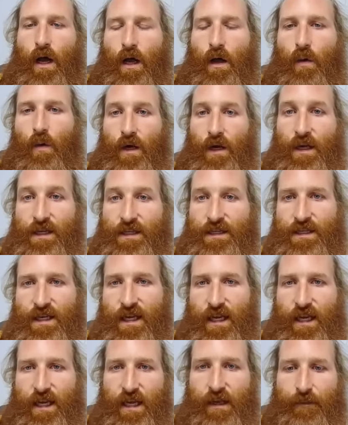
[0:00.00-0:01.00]

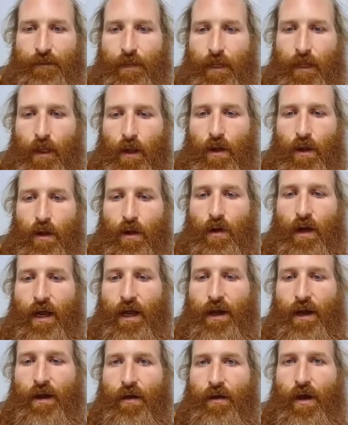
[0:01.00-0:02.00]
Walensky, who
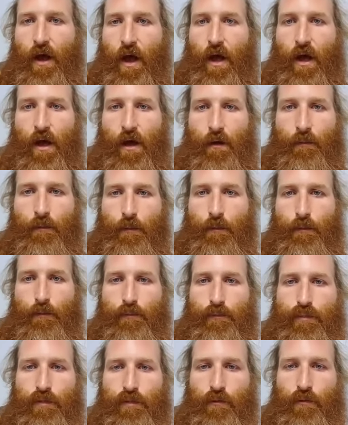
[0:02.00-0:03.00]
had an arm
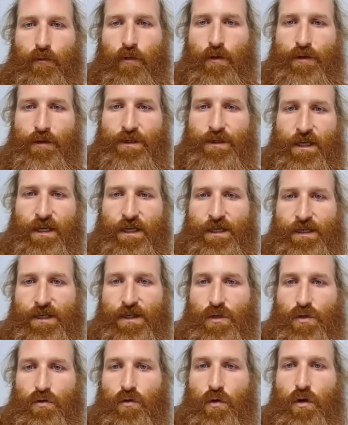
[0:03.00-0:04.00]
brutally
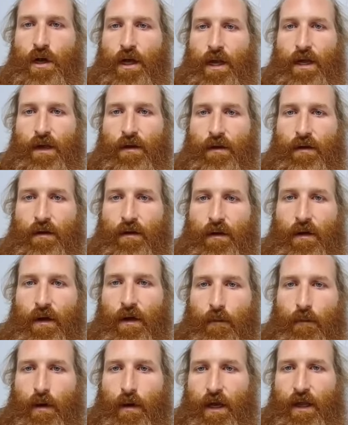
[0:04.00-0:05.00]
destroyed
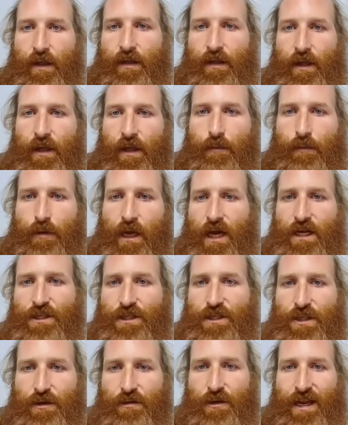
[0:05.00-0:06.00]
by the
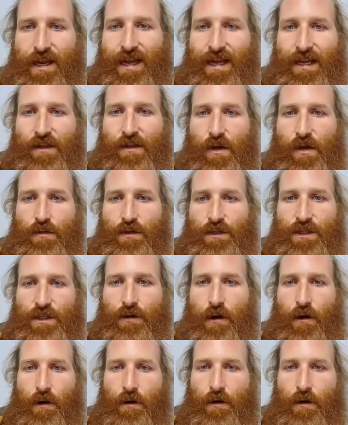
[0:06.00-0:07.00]
percussion grenade that was
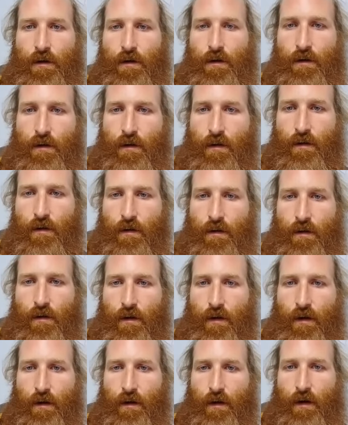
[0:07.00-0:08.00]
thrown
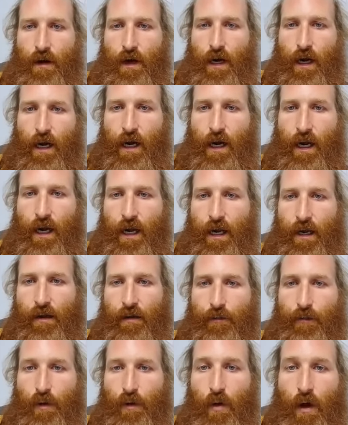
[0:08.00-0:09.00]

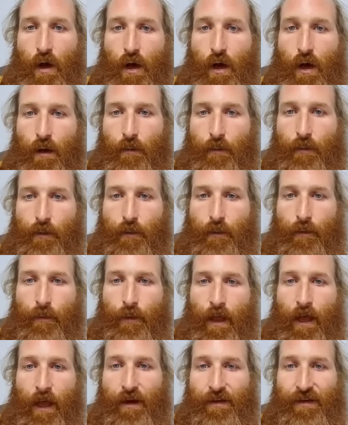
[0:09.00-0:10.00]
and blew up
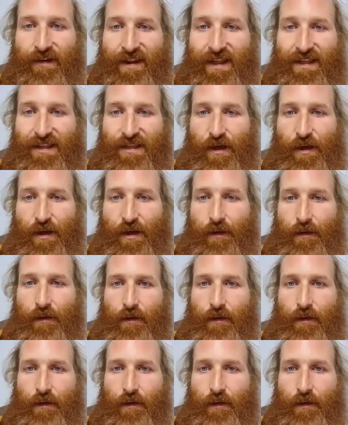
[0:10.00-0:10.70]
underneath her.